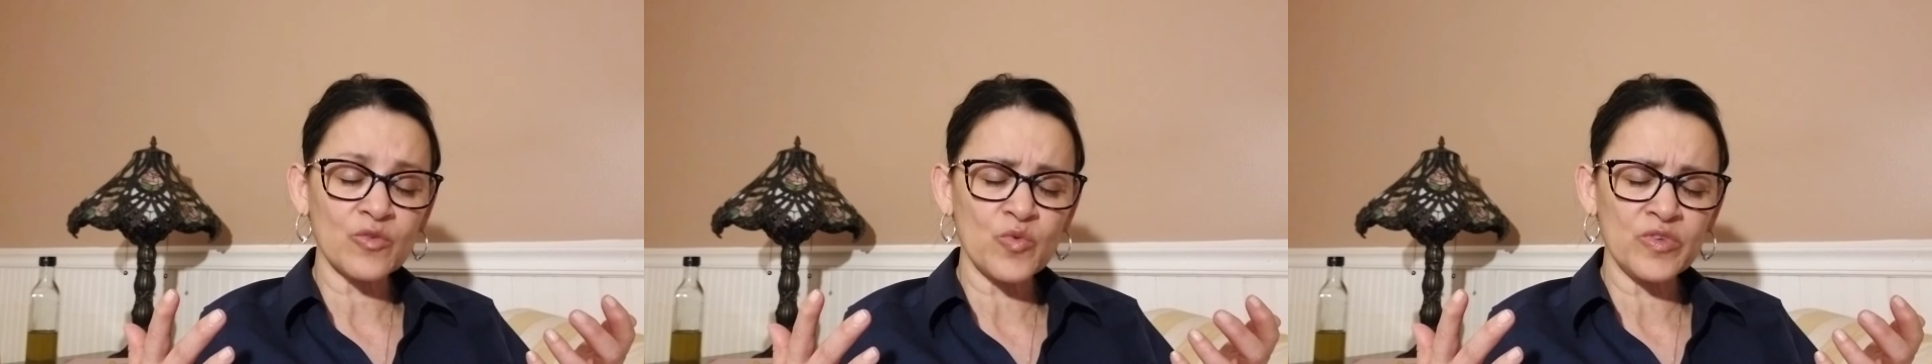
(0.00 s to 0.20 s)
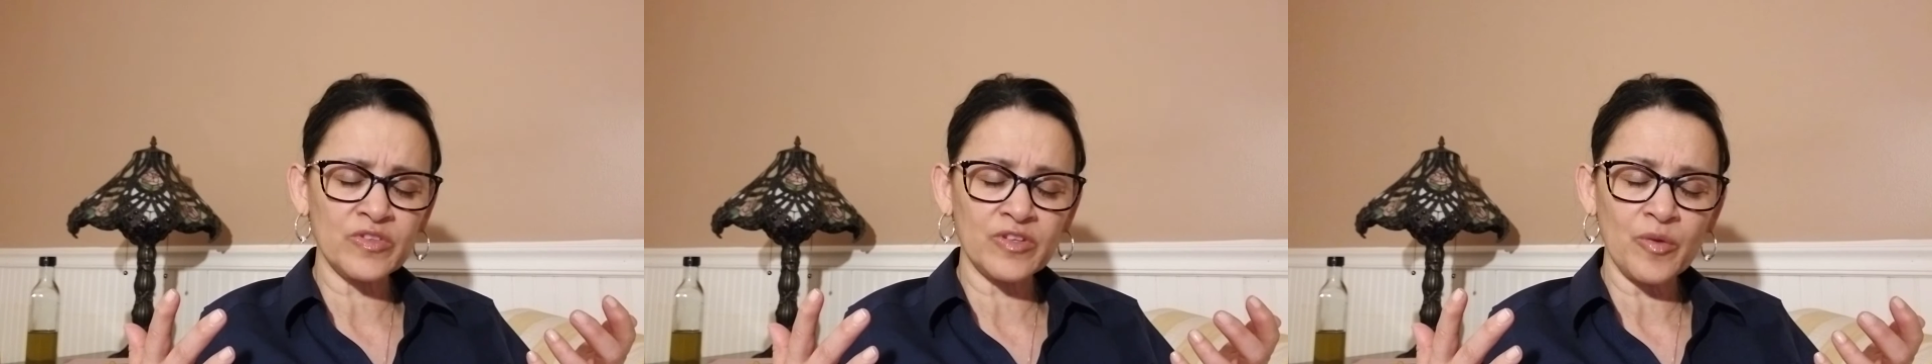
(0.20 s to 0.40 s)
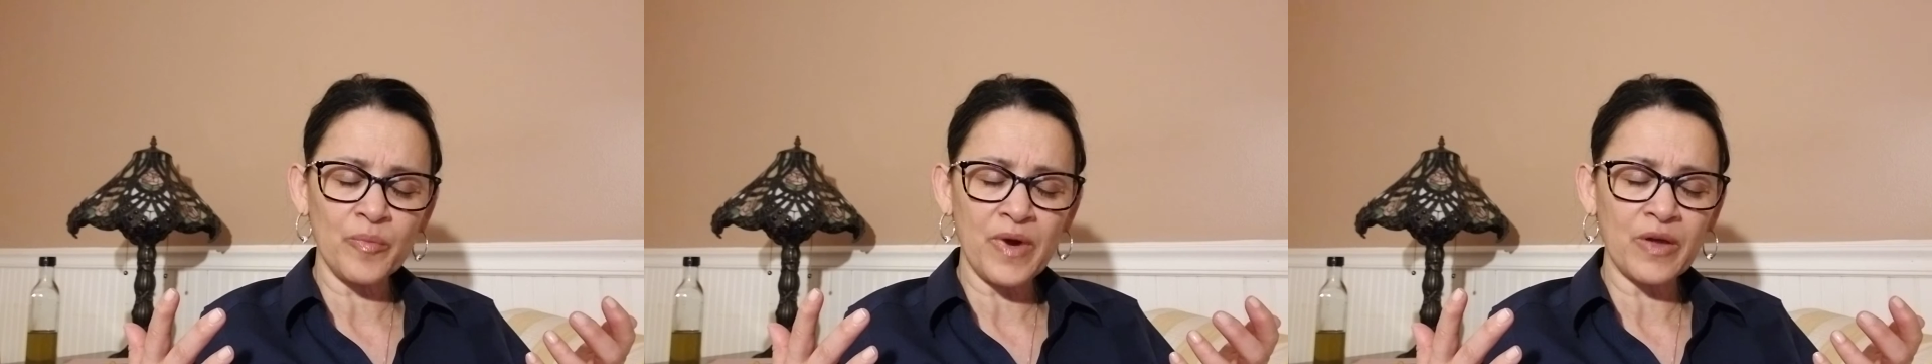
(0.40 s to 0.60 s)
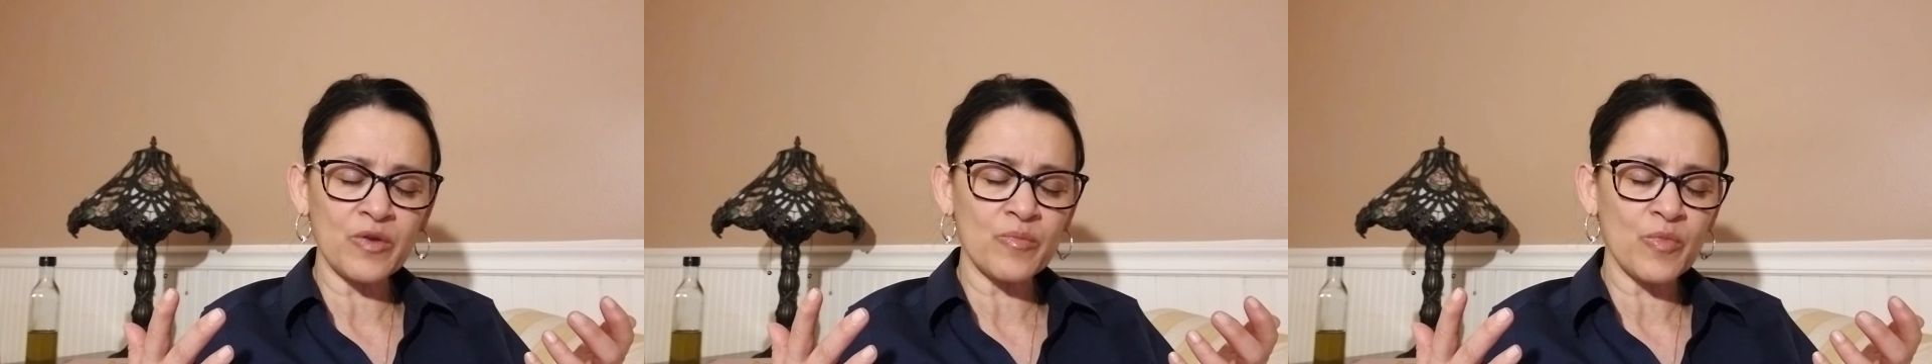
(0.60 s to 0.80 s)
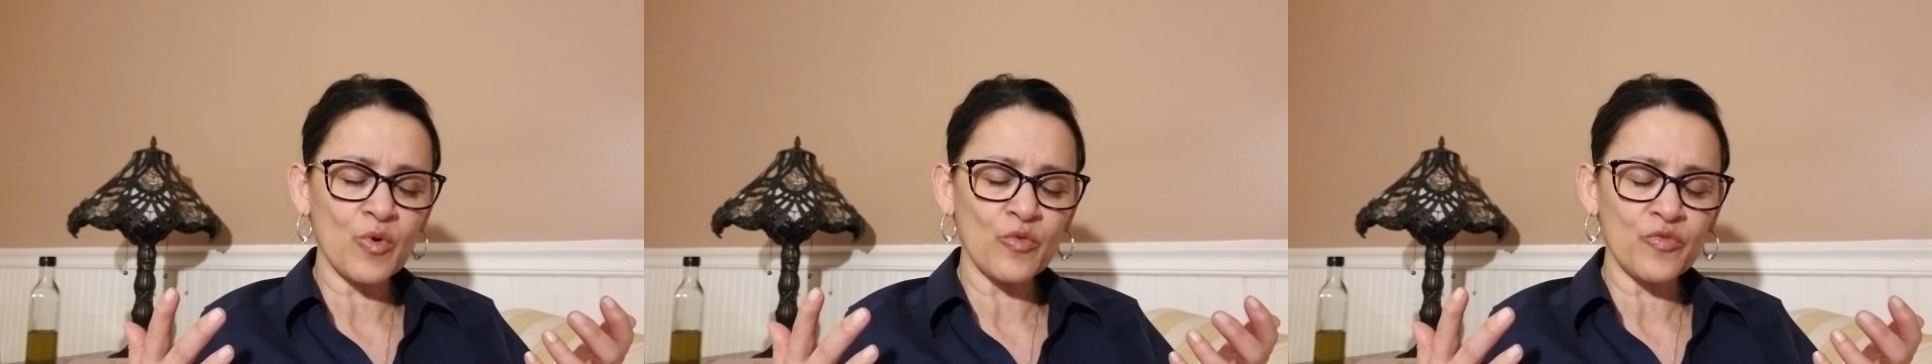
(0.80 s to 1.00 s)
we step out
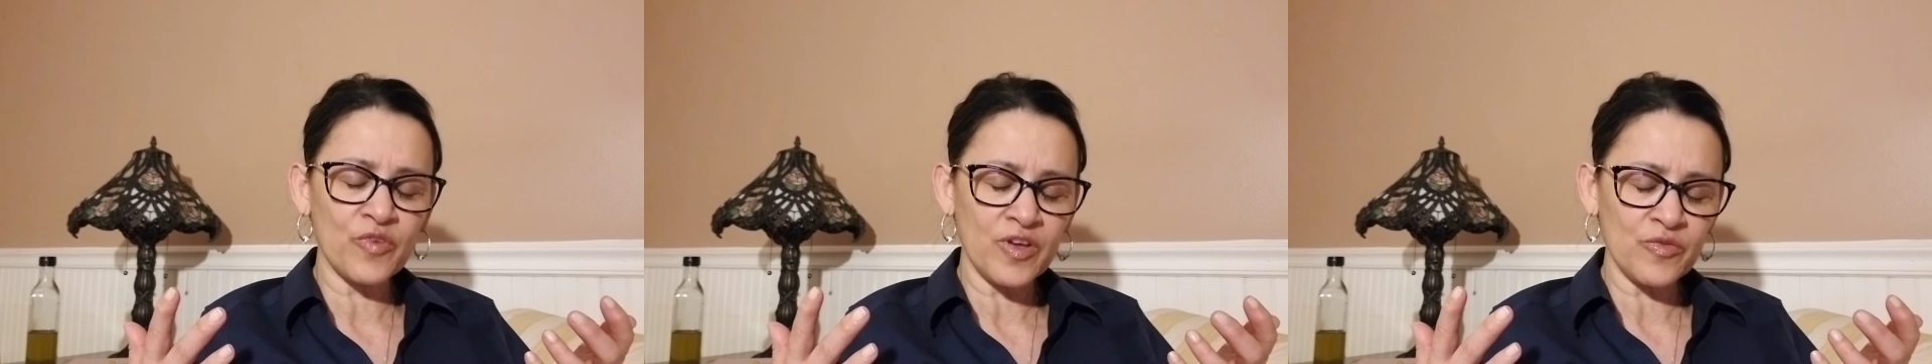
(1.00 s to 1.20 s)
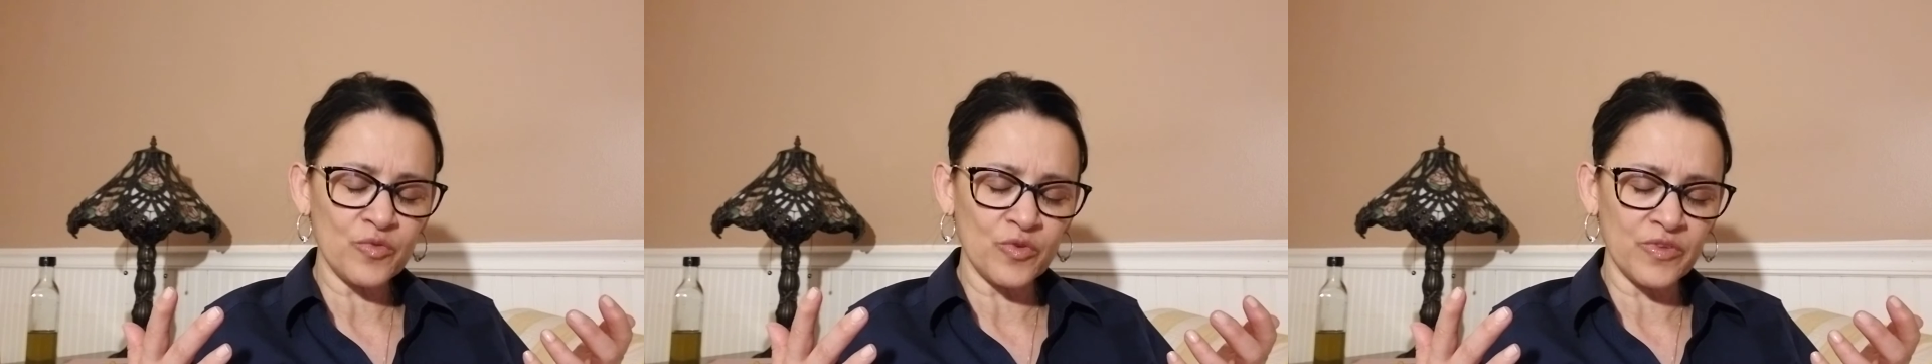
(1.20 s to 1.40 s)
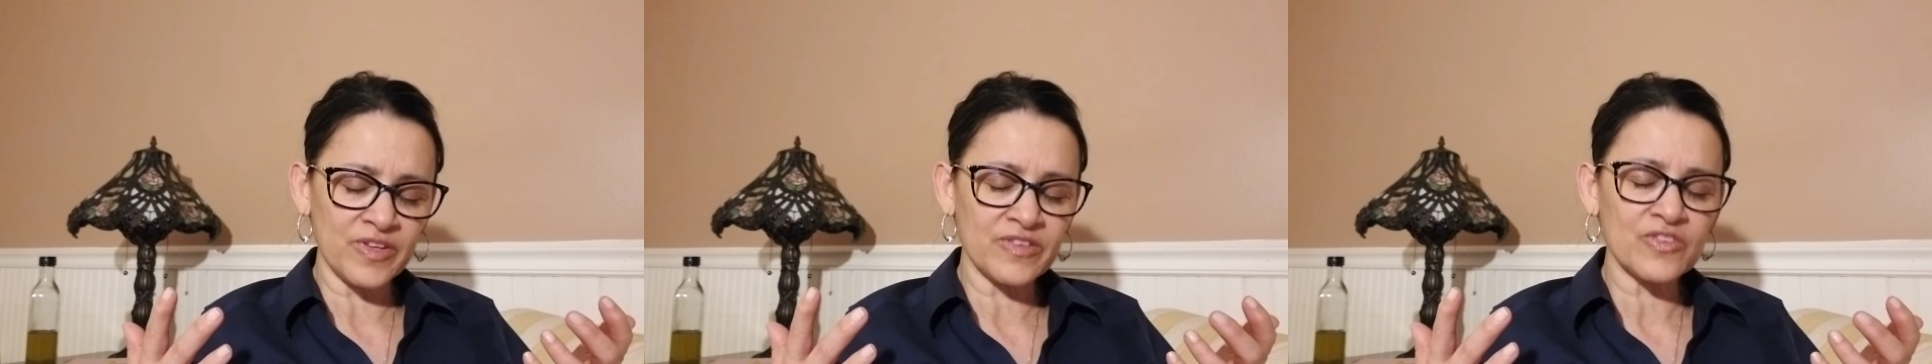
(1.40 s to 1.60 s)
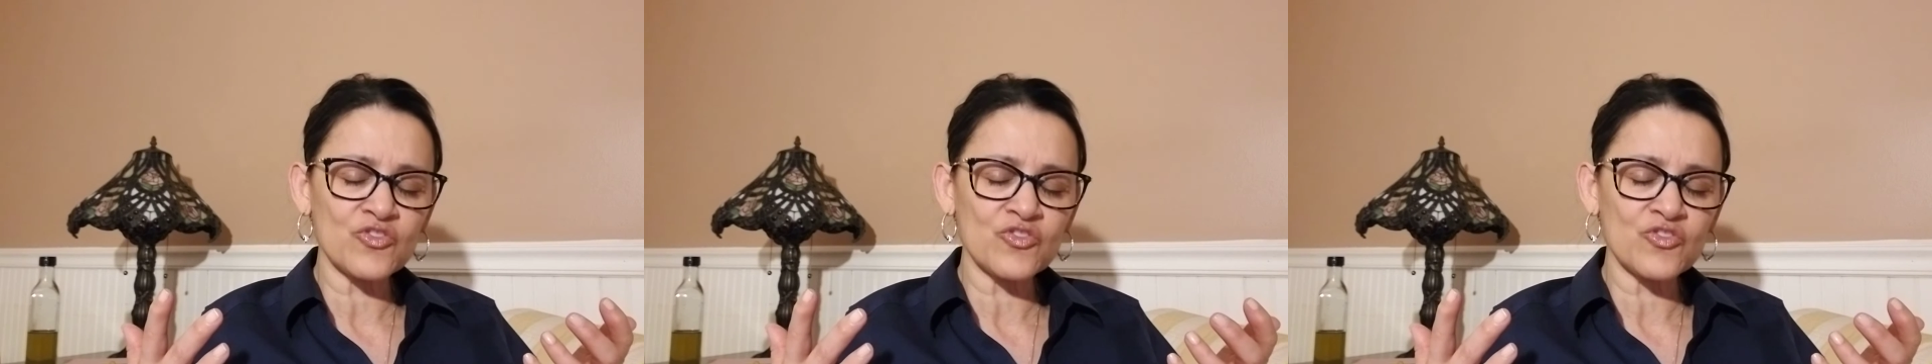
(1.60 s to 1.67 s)
in bold faithfulness